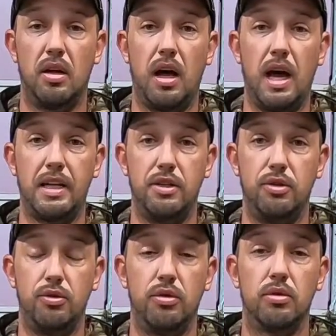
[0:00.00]
I
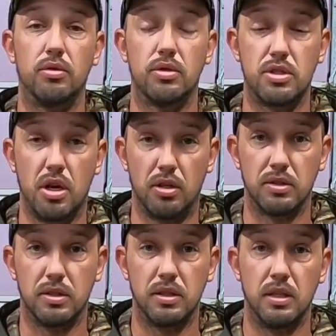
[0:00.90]
do
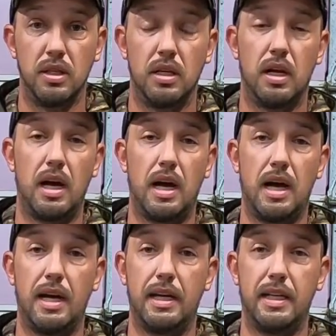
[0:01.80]
salt.
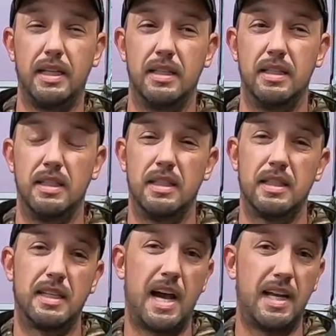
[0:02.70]
I
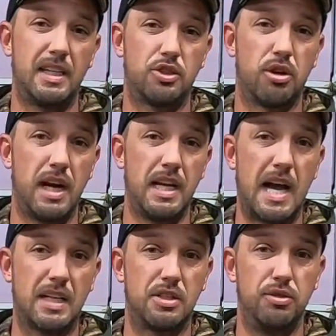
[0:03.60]
kind of try
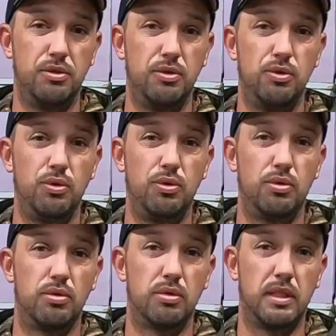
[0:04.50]
not to
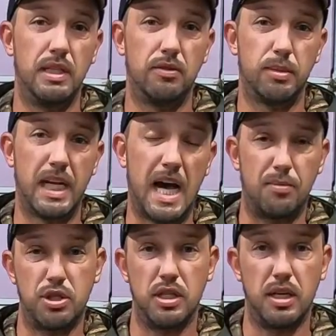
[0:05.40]
give them an
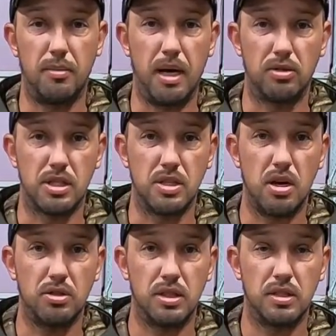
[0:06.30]
option about the
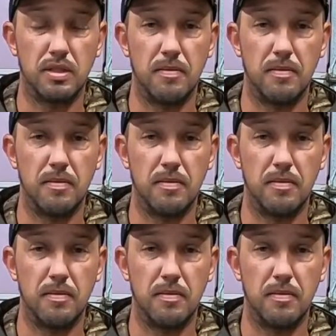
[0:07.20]
salt,